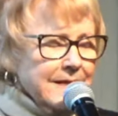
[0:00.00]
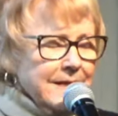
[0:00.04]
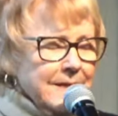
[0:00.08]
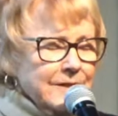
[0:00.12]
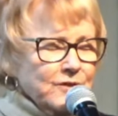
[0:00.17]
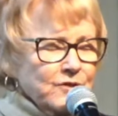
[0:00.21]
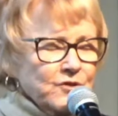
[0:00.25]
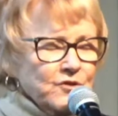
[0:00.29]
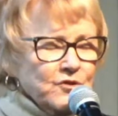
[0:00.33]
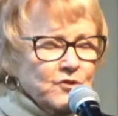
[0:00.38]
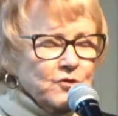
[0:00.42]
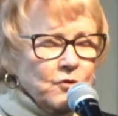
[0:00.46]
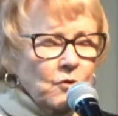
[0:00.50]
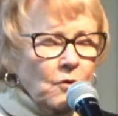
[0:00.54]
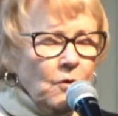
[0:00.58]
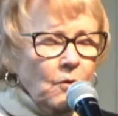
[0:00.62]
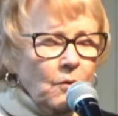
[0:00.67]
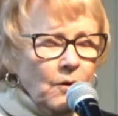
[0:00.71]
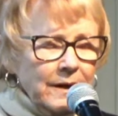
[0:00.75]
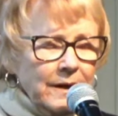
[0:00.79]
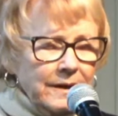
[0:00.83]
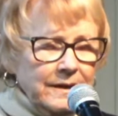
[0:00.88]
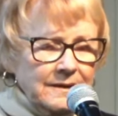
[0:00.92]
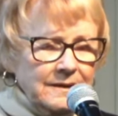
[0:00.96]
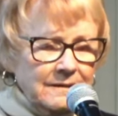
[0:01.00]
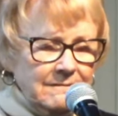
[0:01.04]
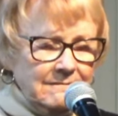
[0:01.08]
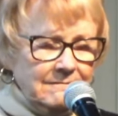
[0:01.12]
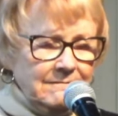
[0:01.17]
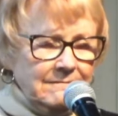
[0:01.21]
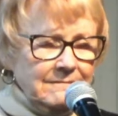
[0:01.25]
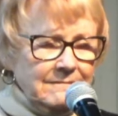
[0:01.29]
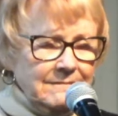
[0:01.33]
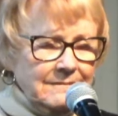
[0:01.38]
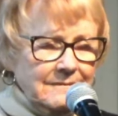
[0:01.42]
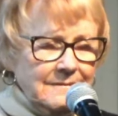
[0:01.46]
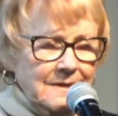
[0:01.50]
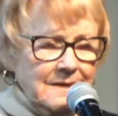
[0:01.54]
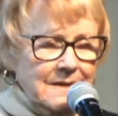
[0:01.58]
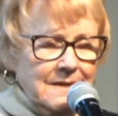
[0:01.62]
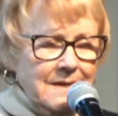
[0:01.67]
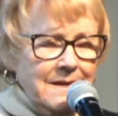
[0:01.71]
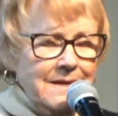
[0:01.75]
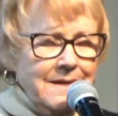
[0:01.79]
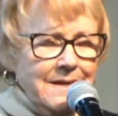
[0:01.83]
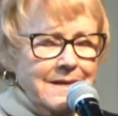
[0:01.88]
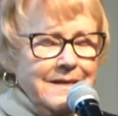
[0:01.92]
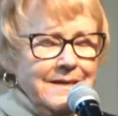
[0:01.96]
is joy,
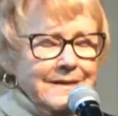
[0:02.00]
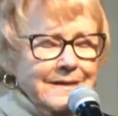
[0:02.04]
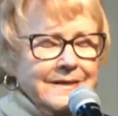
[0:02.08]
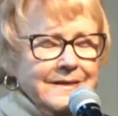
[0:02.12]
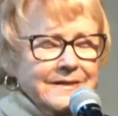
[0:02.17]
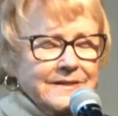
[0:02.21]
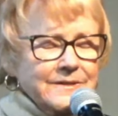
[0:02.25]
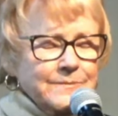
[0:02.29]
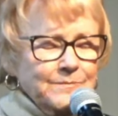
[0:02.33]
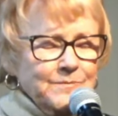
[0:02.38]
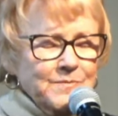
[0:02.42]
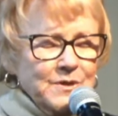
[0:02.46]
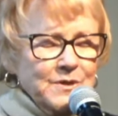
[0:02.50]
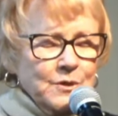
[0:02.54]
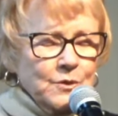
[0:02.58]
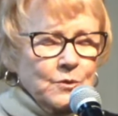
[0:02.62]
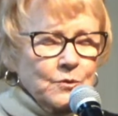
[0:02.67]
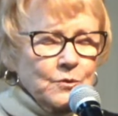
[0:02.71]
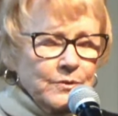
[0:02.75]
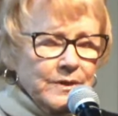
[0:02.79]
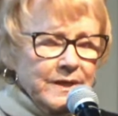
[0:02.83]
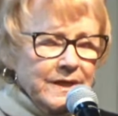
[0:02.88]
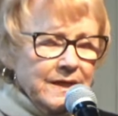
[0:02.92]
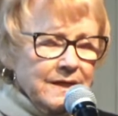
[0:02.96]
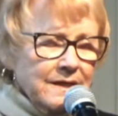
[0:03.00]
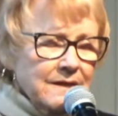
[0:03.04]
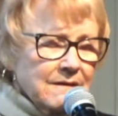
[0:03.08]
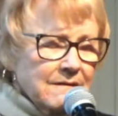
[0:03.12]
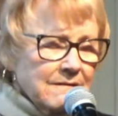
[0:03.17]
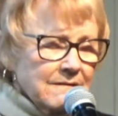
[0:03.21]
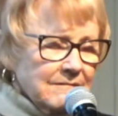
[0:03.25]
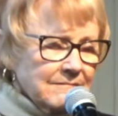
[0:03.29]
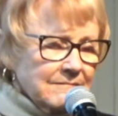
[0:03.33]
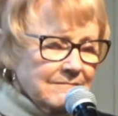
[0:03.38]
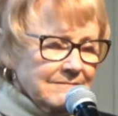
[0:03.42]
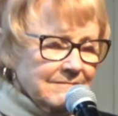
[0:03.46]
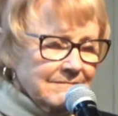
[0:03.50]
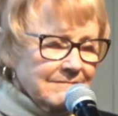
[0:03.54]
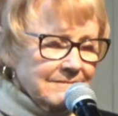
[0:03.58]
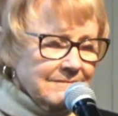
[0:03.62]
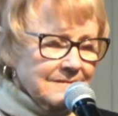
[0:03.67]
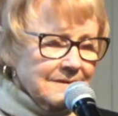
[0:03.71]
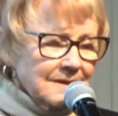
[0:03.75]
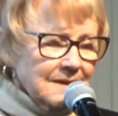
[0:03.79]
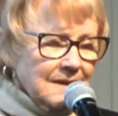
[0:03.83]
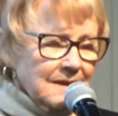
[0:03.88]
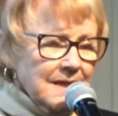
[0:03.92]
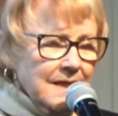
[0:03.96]
it is beauty,
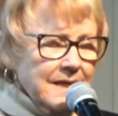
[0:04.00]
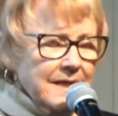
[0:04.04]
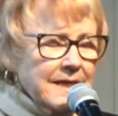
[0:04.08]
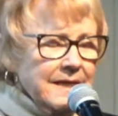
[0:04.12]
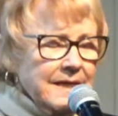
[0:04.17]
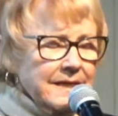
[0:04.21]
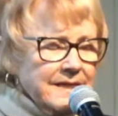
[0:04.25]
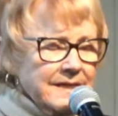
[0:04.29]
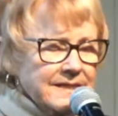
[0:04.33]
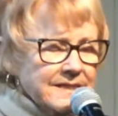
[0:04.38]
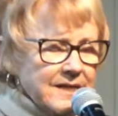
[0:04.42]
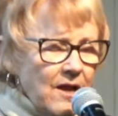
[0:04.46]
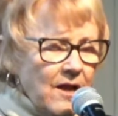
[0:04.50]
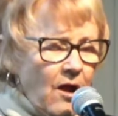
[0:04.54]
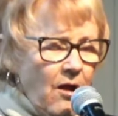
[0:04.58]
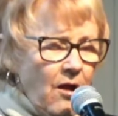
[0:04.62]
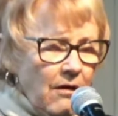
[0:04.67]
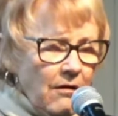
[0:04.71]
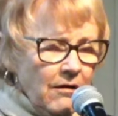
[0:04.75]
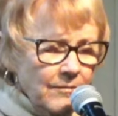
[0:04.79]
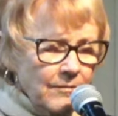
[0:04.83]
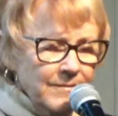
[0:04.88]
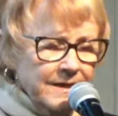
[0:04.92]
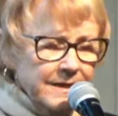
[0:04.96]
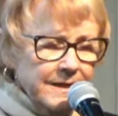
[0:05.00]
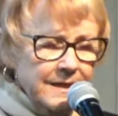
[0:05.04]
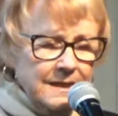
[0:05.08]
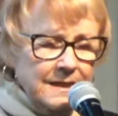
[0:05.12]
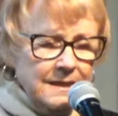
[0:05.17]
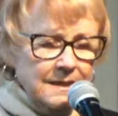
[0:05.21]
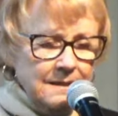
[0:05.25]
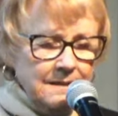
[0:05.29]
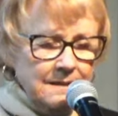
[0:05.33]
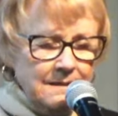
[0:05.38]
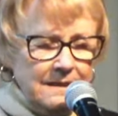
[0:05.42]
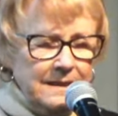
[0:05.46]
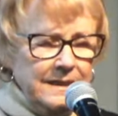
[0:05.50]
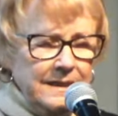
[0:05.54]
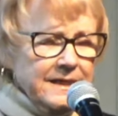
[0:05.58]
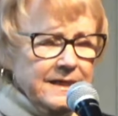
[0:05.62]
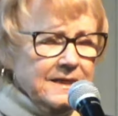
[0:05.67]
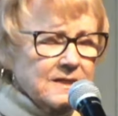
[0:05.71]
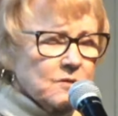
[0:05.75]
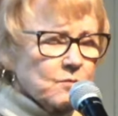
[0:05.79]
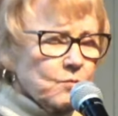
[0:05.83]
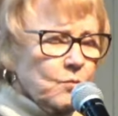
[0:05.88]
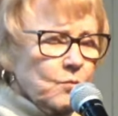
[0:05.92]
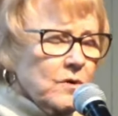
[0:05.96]
it is harmony,
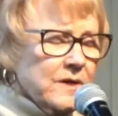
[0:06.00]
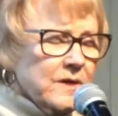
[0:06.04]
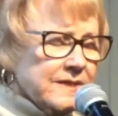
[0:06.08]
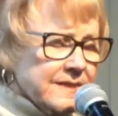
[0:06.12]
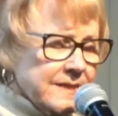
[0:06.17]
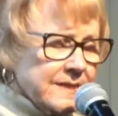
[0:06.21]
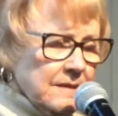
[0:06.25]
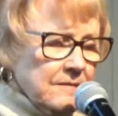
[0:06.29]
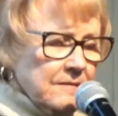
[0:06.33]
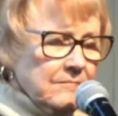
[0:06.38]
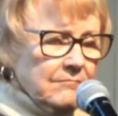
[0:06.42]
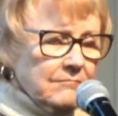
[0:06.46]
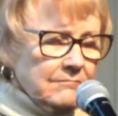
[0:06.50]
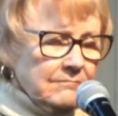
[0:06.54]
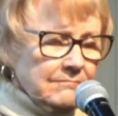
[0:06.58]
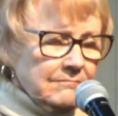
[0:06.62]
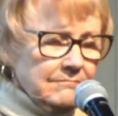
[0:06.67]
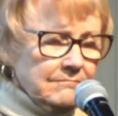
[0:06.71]
it is wisdom.